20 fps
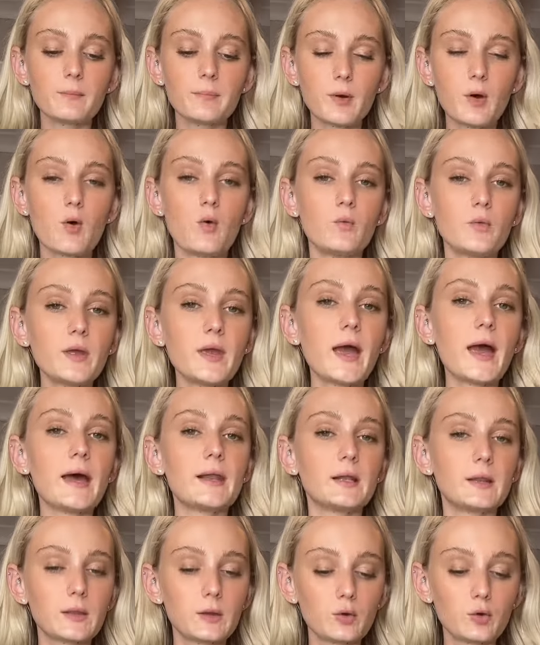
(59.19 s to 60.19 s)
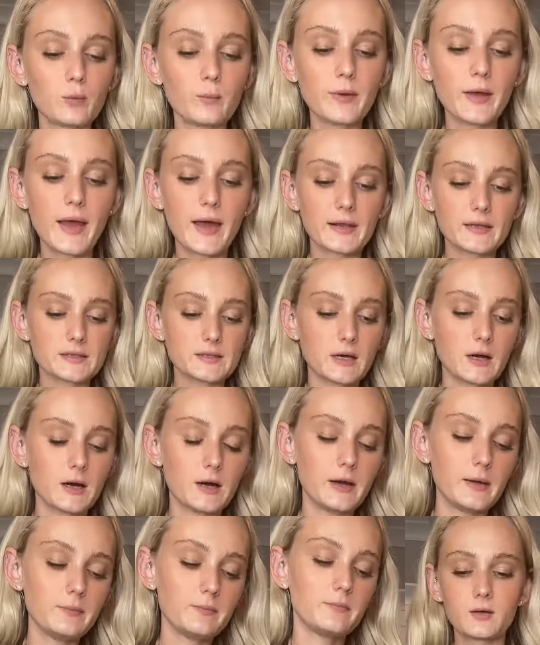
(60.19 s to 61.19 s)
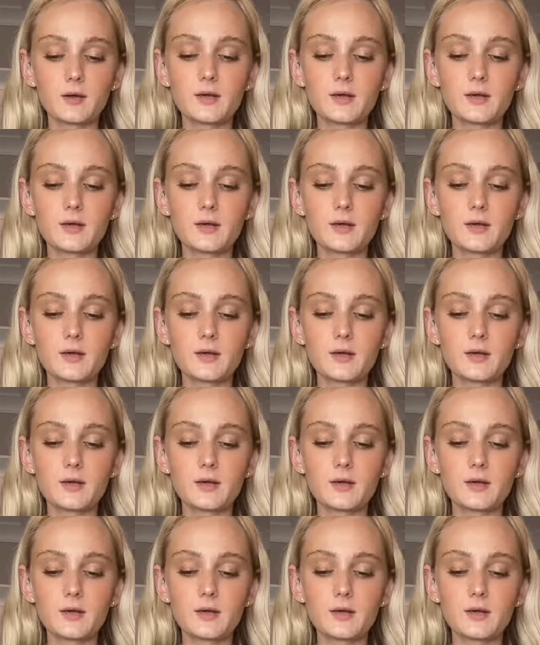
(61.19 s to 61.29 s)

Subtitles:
but only add a little bit at a time,